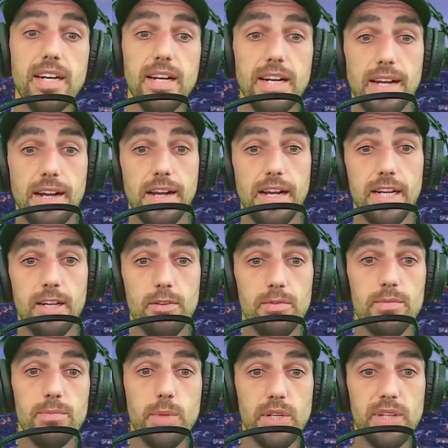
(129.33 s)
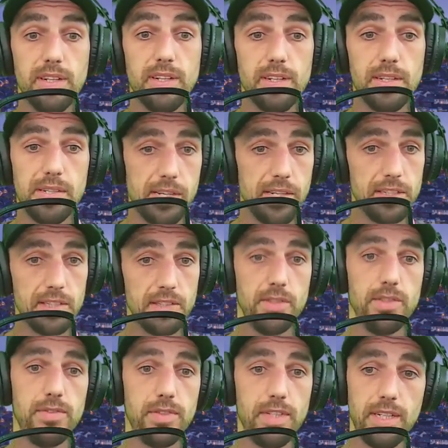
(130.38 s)
um, by the authorities over
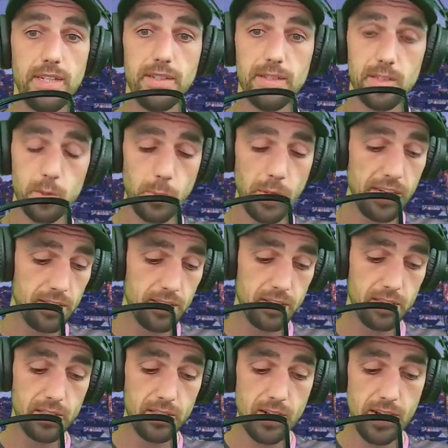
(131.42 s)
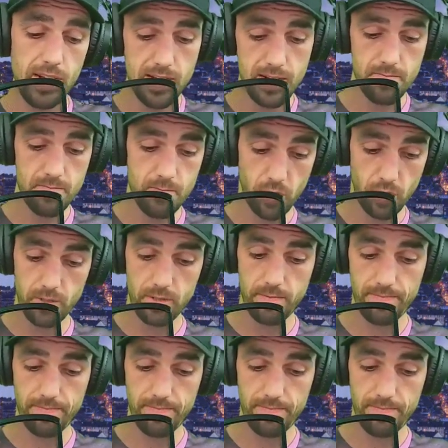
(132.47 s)
there in Spain so uh, you know